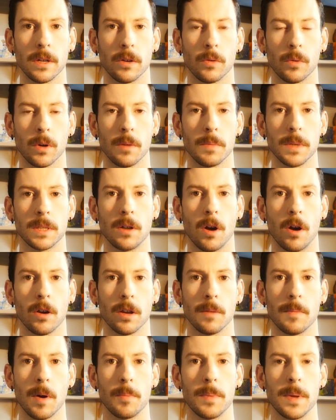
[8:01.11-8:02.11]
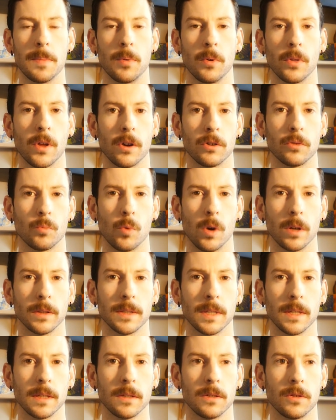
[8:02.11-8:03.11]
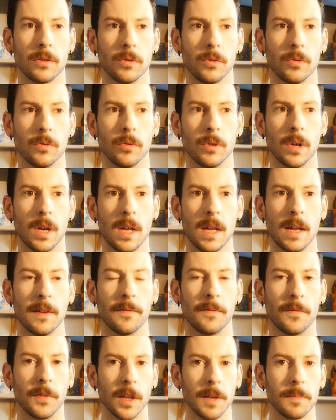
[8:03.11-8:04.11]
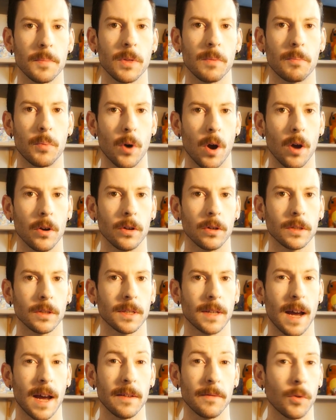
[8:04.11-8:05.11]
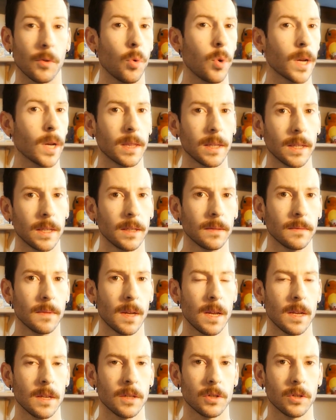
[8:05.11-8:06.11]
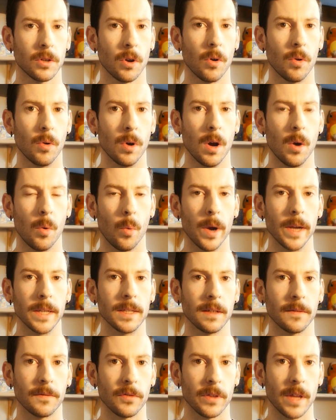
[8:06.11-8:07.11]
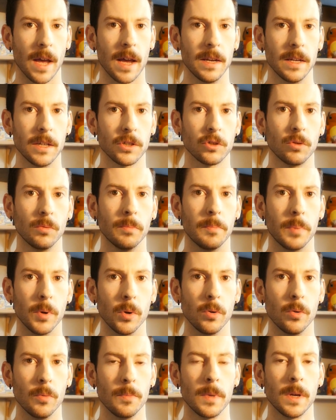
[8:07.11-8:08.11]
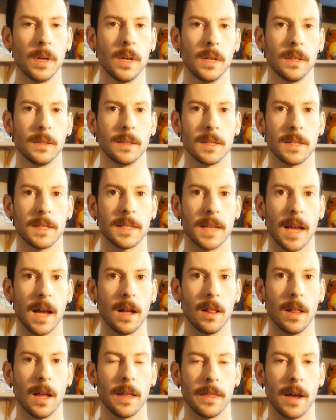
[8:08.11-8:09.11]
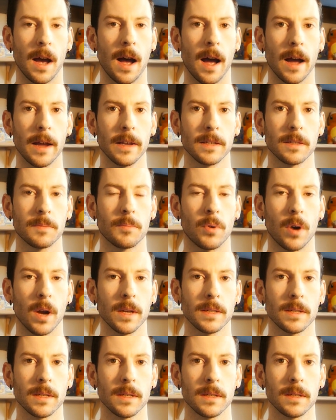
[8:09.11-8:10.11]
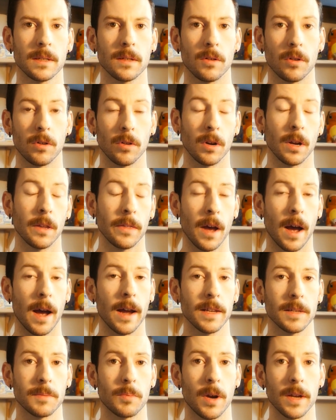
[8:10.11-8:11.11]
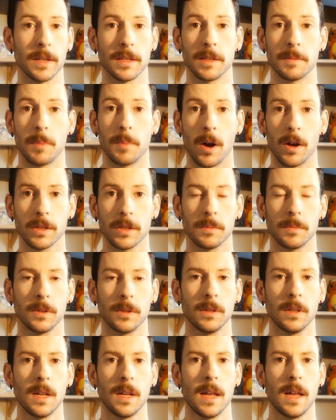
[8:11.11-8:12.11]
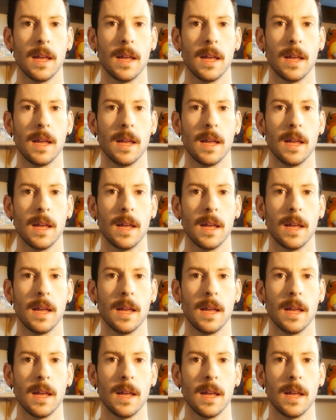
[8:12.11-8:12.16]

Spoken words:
here. We're going to be talking about people that are wanting to flip the product kind of quickly, so waiting for that initial boom to sell at the highest prices, or the highest prices possible,